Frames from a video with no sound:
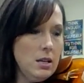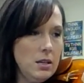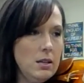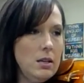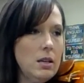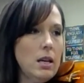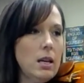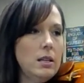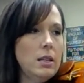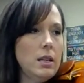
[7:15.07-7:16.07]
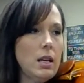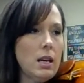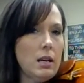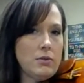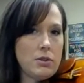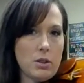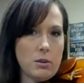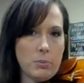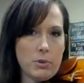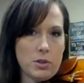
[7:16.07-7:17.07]
and then F
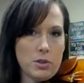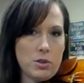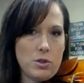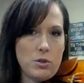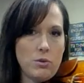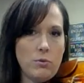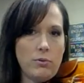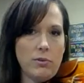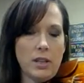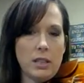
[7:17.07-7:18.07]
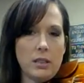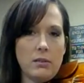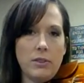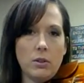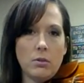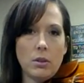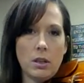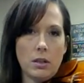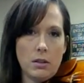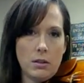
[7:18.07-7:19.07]
sharp, which is 2 for violin and
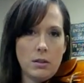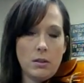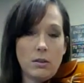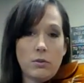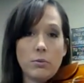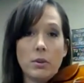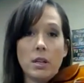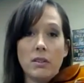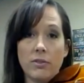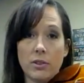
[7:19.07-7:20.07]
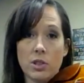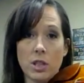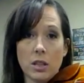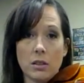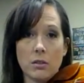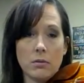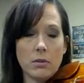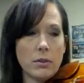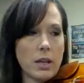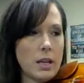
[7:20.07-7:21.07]
viola, 3 for cello,
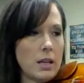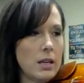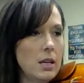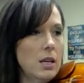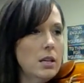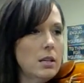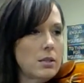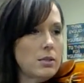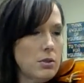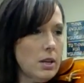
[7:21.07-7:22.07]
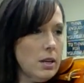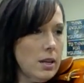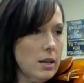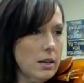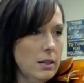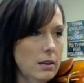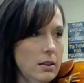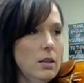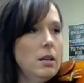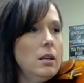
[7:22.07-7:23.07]
okay? Let's try that.
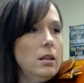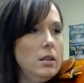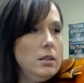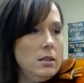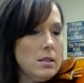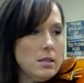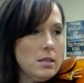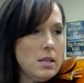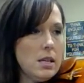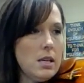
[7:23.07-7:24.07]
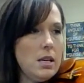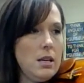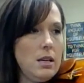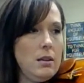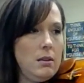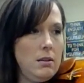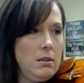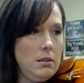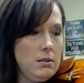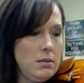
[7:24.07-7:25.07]
D,
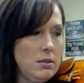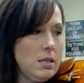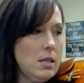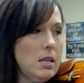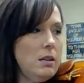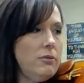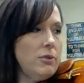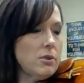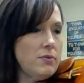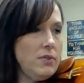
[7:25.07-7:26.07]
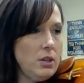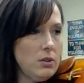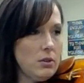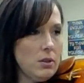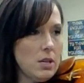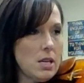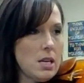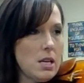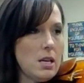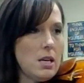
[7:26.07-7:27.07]
D, first finger
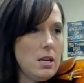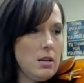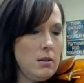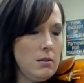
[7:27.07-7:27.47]
E,